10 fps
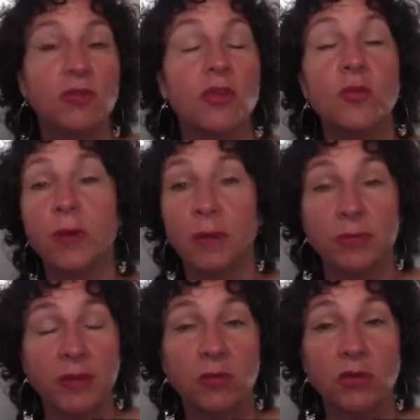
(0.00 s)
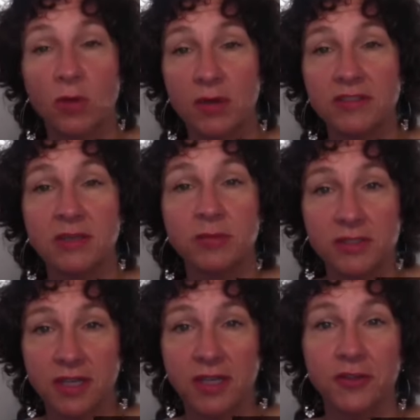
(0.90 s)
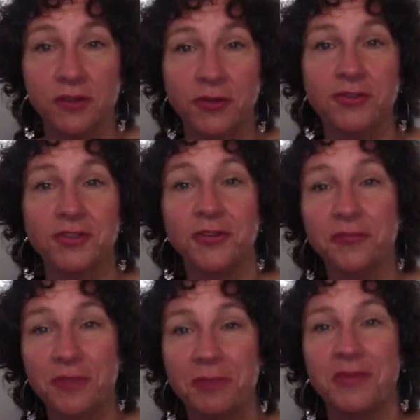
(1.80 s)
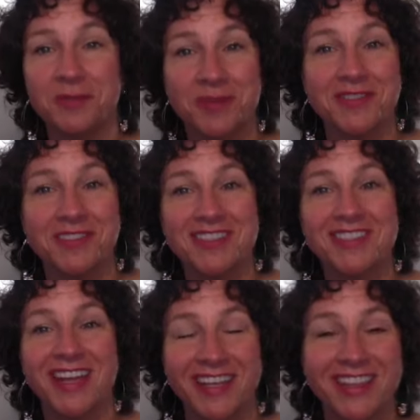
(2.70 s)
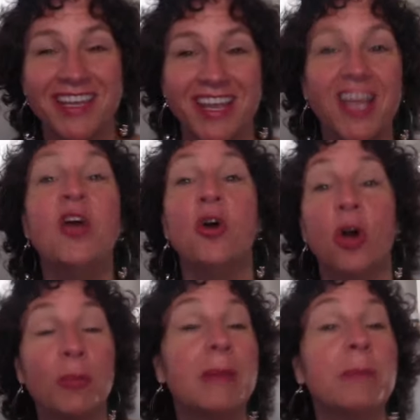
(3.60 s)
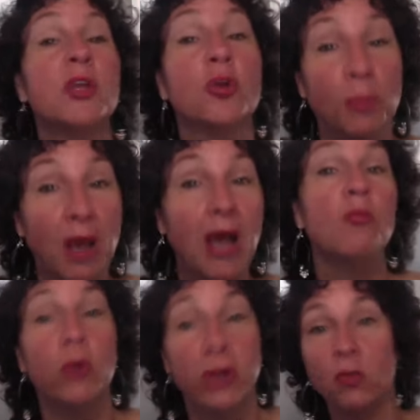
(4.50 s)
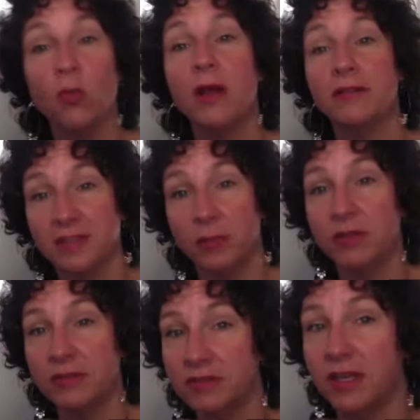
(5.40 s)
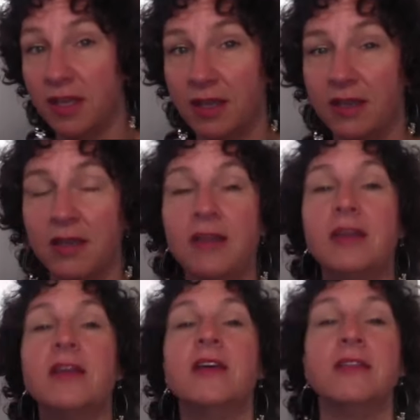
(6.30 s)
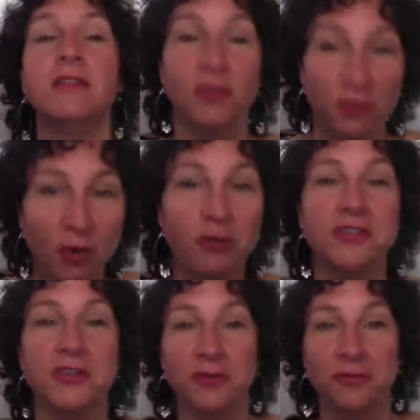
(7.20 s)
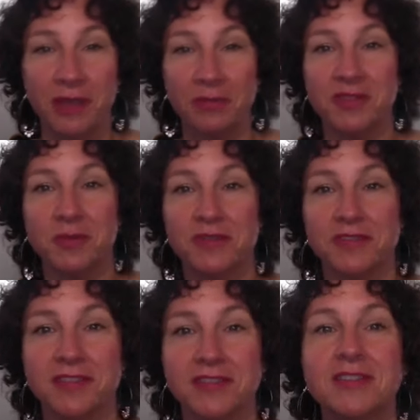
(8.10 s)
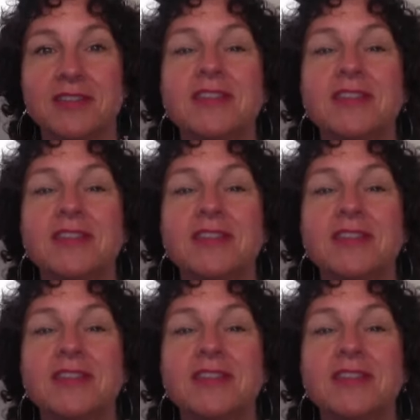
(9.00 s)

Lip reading: You probably wouldn't want someone sticking their nose in your family's business kind of thing. Or maybe your mom wouldn't want someone sticking their nose in your family's business.